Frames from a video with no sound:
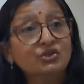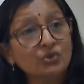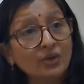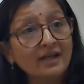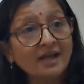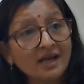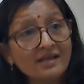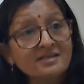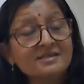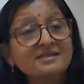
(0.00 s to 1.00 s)
show
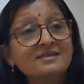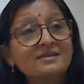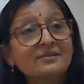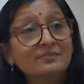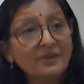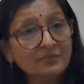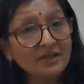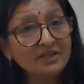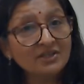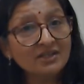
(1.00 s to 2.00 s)
enhanced
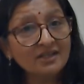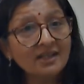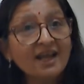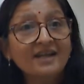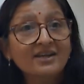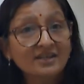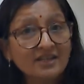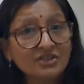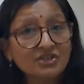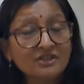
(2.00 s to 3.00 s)
permeation and
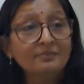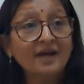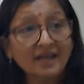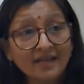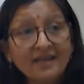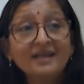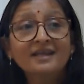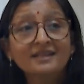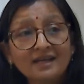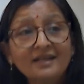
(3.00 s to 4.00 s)
retention by
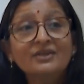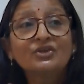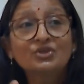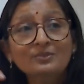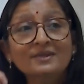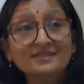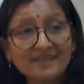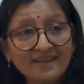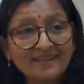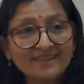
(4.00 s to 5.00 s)
the tumor
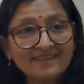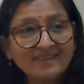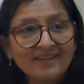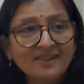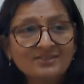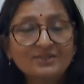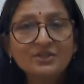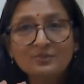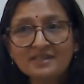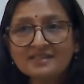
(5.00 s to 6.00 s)
site. So
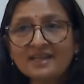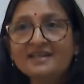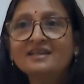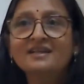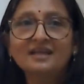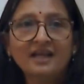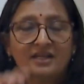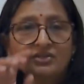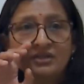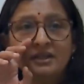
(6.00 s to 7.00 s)
tumor site,
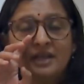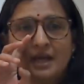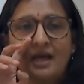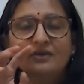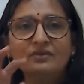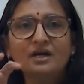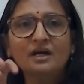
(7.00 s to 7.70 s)
actually they have